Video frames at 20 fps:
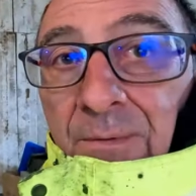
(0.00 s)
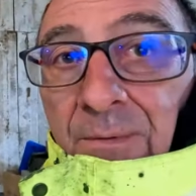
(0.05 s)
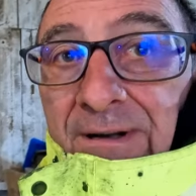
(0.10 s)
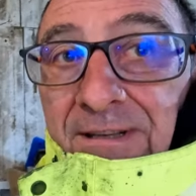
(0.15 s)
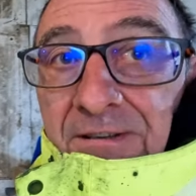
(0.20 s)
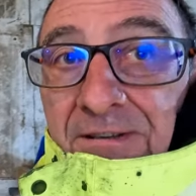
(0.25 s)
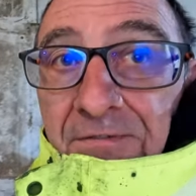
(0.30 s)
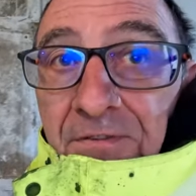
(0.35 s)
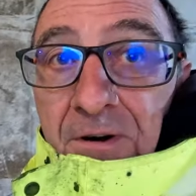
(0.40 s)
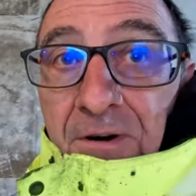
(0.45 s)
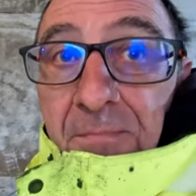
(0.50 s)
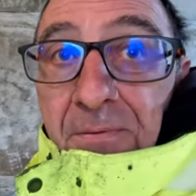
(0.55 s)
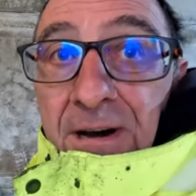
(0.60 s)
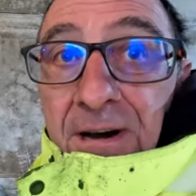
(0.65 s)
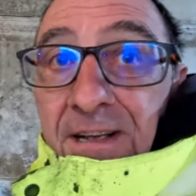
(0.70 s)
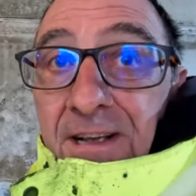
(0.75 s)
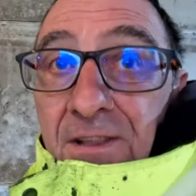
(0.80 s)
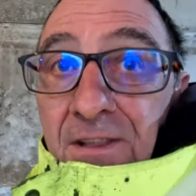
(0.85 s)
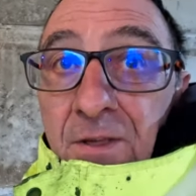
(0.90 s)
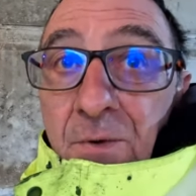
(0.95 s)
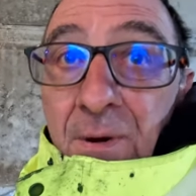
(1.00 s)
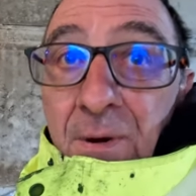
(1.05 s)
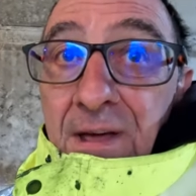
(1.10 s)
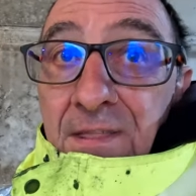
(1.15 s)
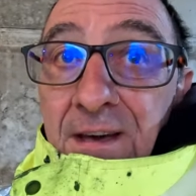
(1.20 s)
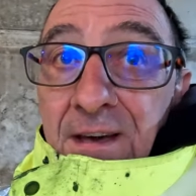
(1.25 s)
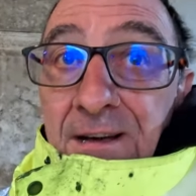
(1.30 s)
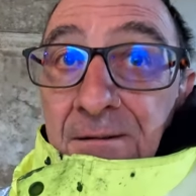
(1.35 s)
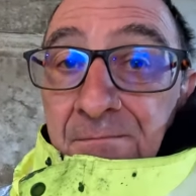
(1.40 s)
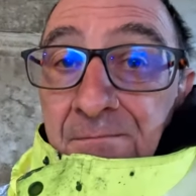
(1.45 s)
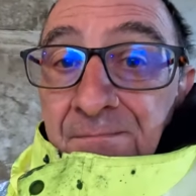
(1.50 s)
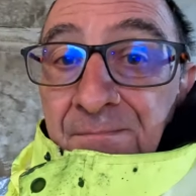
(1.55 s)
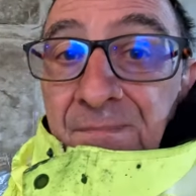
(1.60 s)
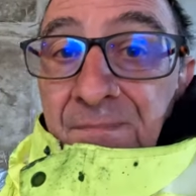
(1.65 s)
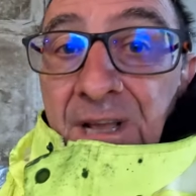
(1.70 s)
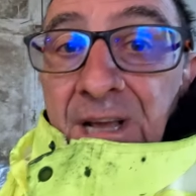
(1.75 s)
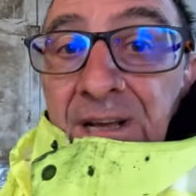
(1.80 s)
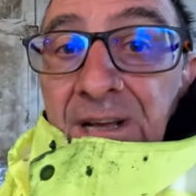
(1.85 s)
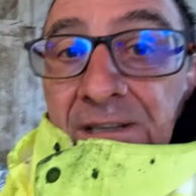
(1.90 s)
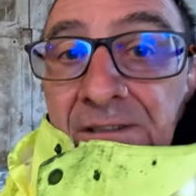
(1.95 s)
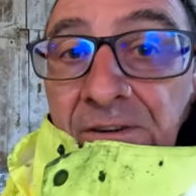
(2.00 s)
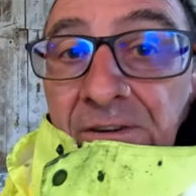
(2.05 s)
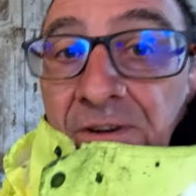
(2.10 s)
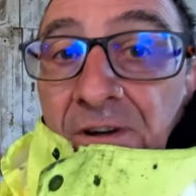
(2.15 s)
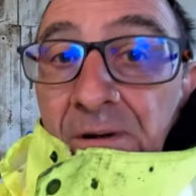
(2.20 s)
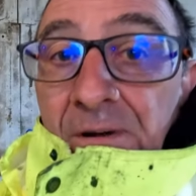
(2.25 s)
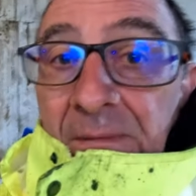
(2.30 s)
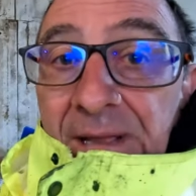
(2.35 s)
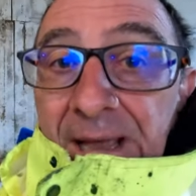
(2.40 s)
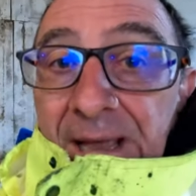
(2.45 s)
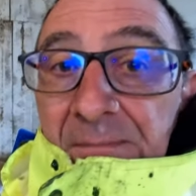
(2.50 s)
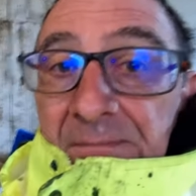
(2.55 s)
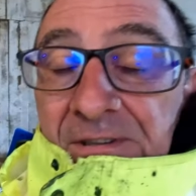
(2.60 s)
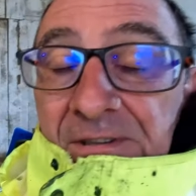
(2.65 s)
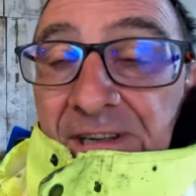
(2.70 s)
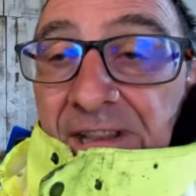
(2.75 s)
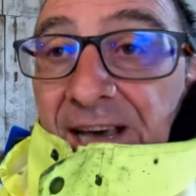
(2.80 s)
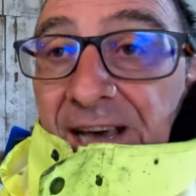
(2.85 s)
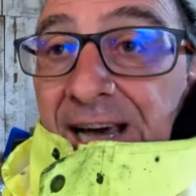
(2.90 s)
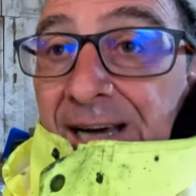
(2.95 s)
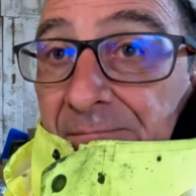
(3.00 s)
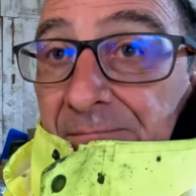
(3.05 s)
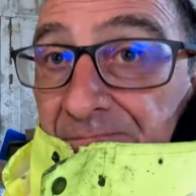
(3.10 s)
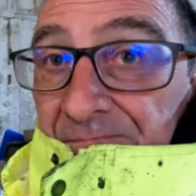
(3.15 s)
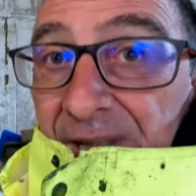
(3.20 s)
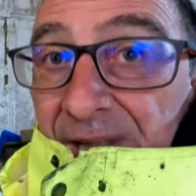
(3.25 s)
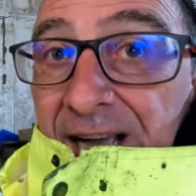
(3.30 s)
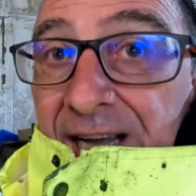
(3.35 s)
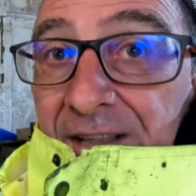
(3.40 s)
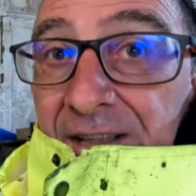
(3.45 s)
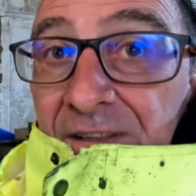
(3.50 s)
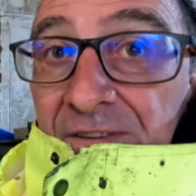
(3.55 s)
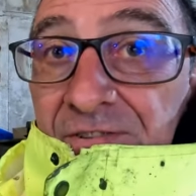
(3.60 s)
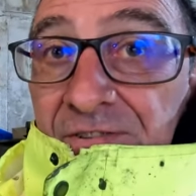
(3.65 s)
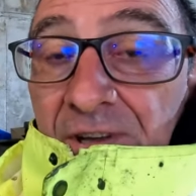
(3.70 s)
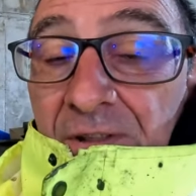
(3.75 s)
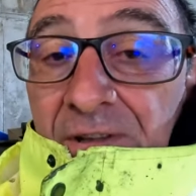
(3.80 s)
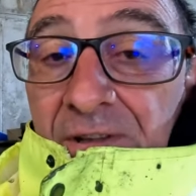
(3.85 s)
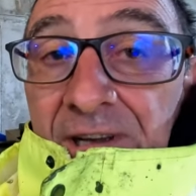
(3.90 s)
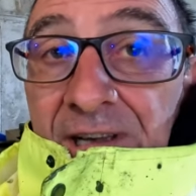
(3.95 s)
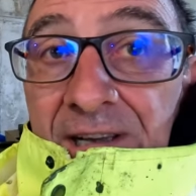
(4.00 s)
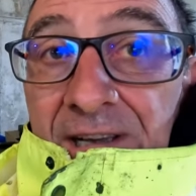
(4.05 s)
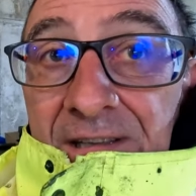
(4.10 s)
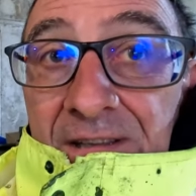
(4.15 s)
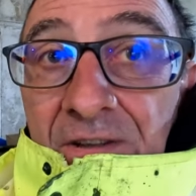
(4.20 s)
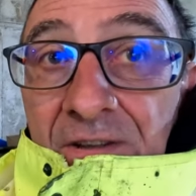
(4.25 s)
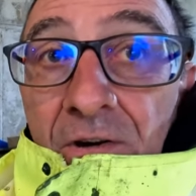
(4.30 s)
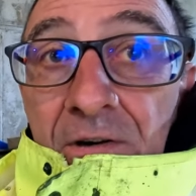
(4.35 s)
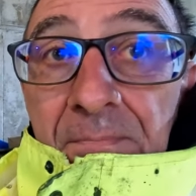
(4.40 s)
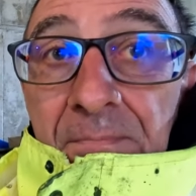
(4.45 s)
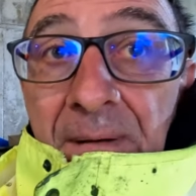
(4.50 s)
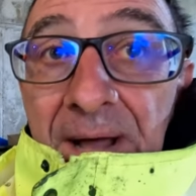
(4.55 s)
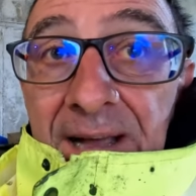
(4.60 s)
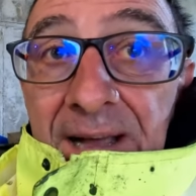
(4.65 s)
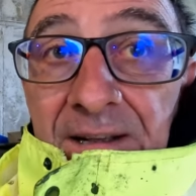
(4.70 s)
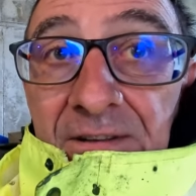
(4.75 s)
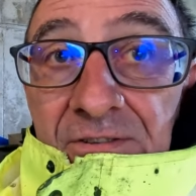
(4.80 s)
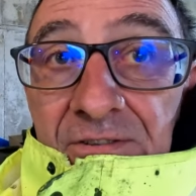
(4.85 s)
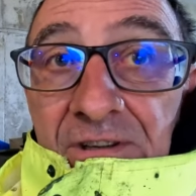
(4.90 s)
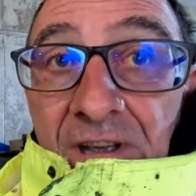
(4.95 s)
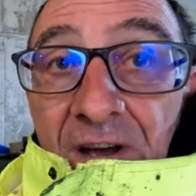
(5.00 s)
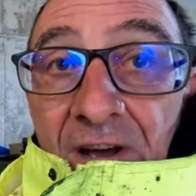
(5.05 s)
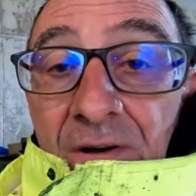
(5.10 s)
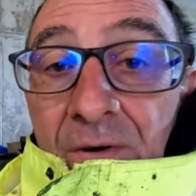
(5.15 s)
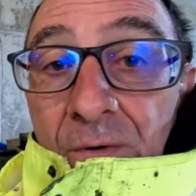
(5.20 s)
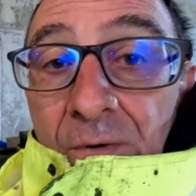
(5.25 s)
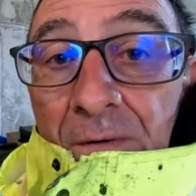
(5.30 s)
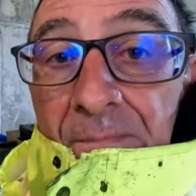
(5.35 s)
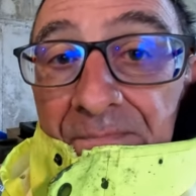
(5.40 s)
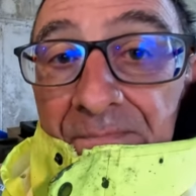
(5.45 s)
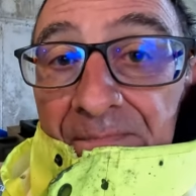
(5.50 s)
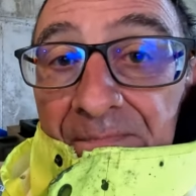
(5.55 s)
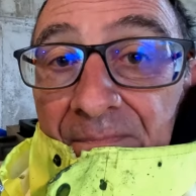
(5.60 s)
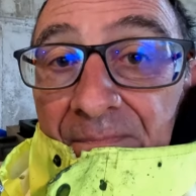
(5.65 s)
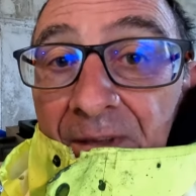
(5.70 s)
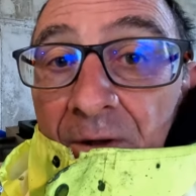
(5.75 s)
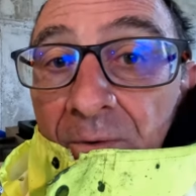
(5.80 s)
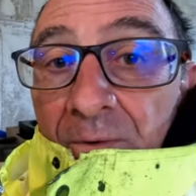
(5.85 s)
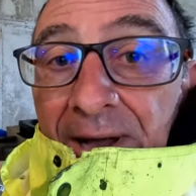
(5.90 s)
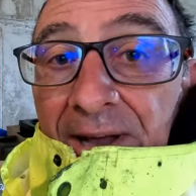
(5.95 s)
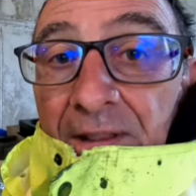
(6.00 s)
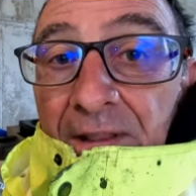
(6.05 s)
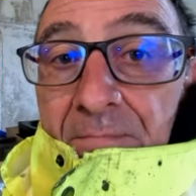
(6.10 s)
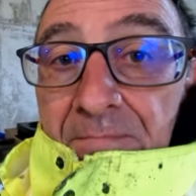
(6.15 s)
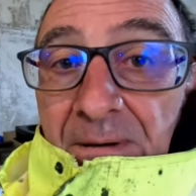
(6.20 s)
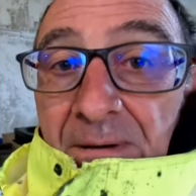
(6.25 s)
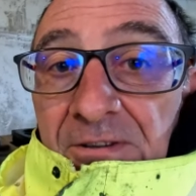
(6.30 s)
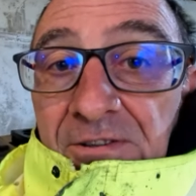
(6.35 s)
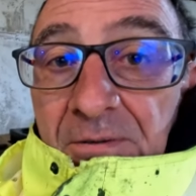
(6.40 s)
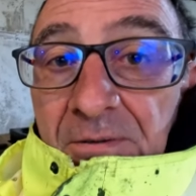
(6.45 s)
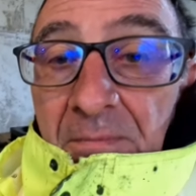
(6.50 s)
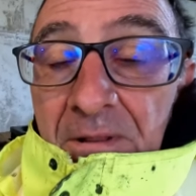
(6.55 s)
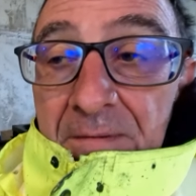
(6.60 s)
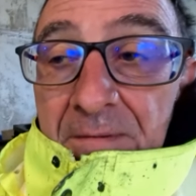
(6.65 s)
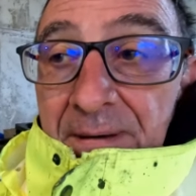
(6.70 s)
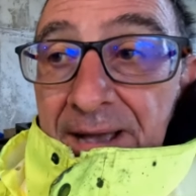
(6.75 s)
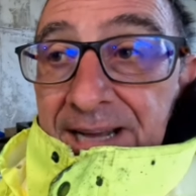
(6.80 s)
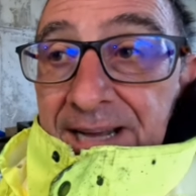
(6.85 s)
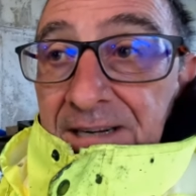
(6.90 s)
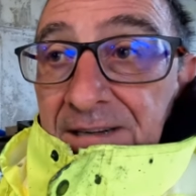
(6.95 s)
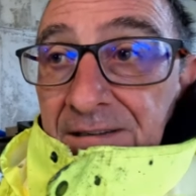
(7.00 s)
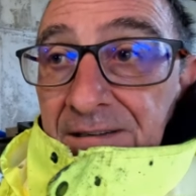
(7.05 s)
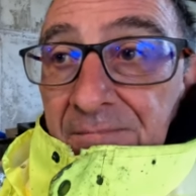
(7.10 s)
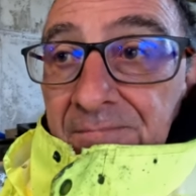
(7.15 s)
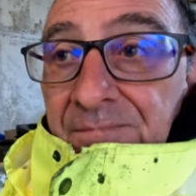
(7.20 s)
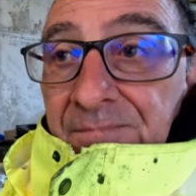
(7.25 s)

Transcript: waiting for a break in the weather. So normally empty that either so the dog bags go right at the bottom of the bin.